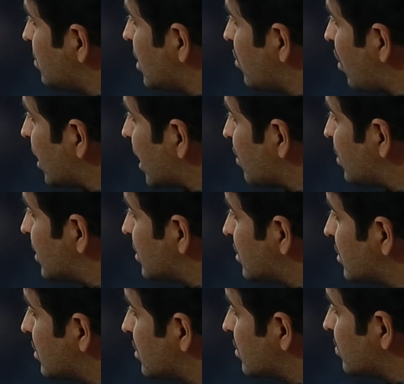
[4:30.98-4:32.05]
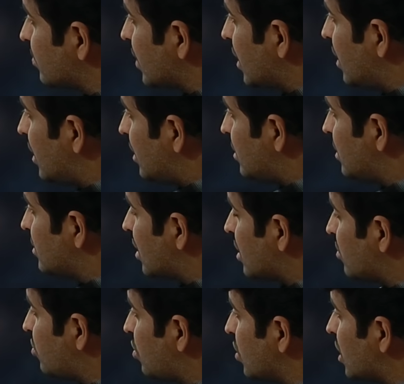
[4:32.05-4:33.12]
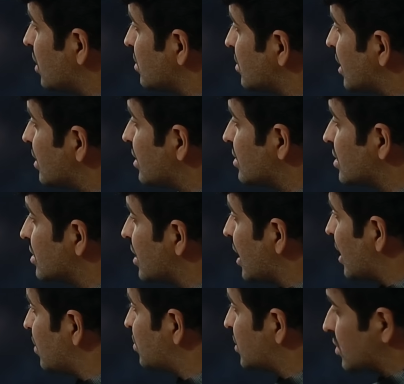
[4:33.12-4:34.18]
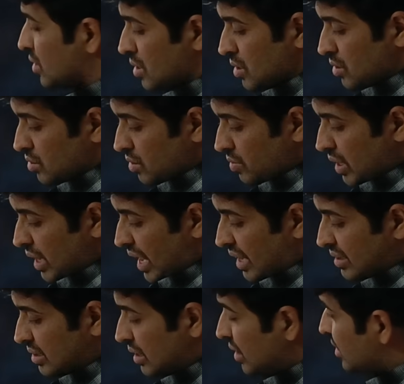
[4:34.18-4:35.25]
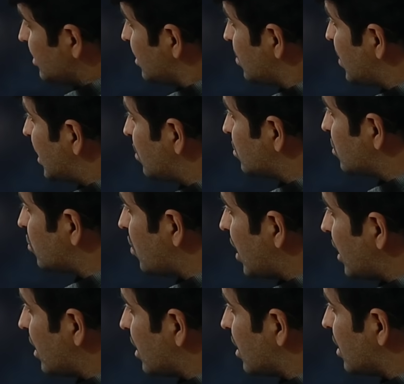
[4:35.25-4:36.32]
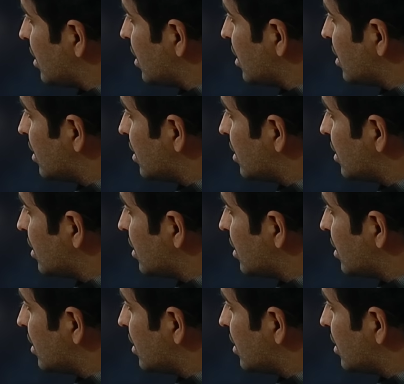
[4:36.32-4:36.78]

you see what happens. These are the focus, and this is the ellipse. So when eccentricity becomes 1,